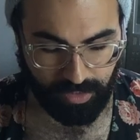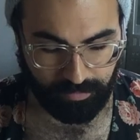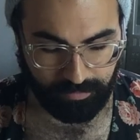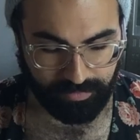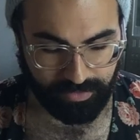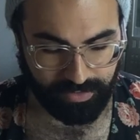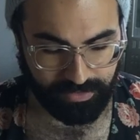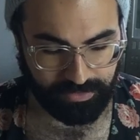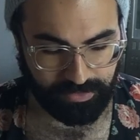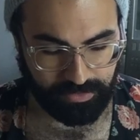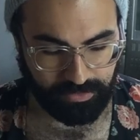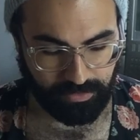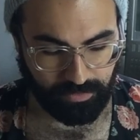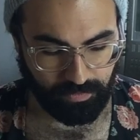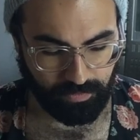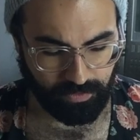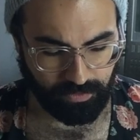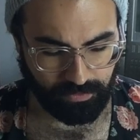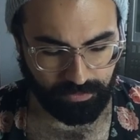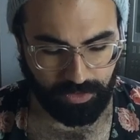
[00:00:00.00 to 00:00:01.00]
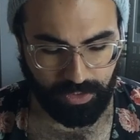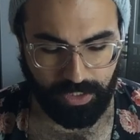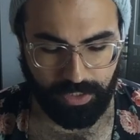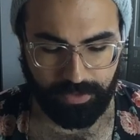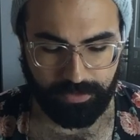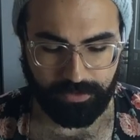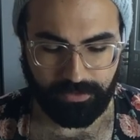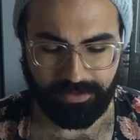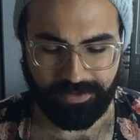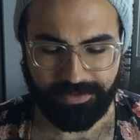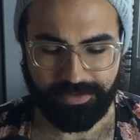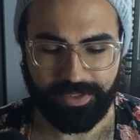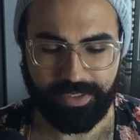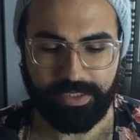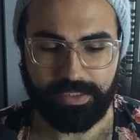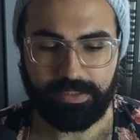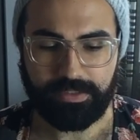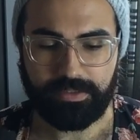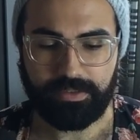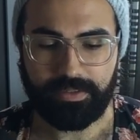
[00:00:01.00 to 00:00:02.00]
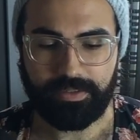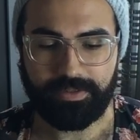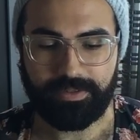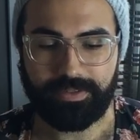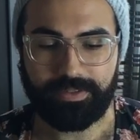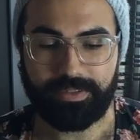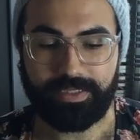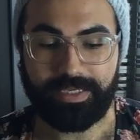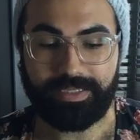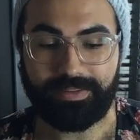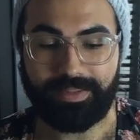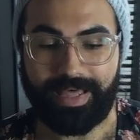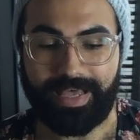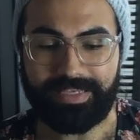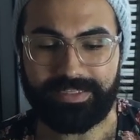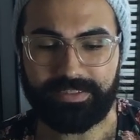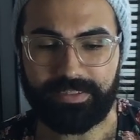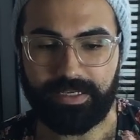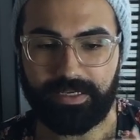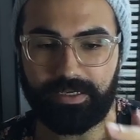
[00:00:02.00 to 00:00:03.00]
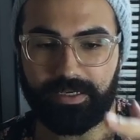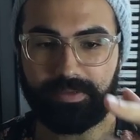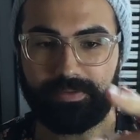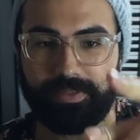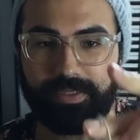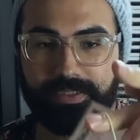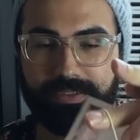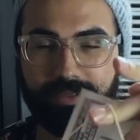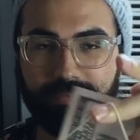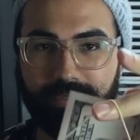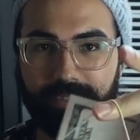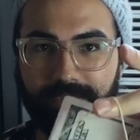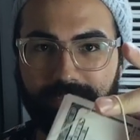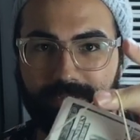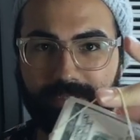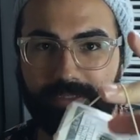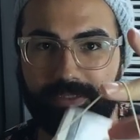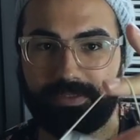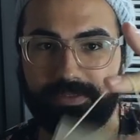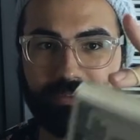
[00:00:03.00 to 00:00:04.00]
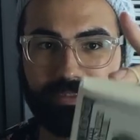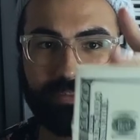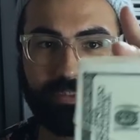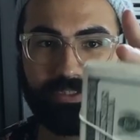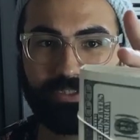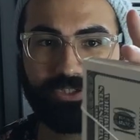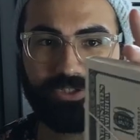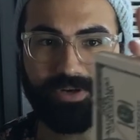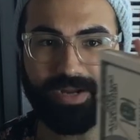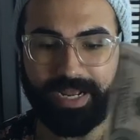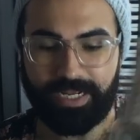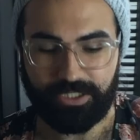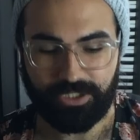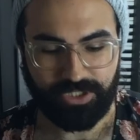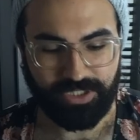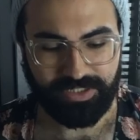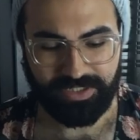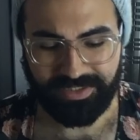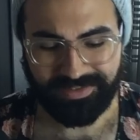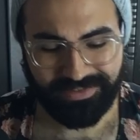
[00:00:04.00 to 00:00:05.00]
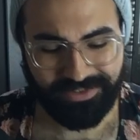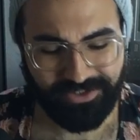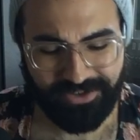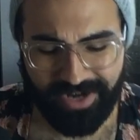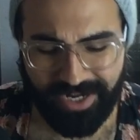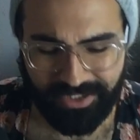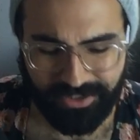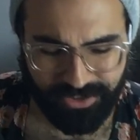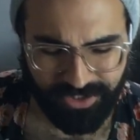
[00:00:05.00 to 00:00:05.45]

places in the world. The only thing is the elastic on this. I mean, look at this. This is trash. This is trash.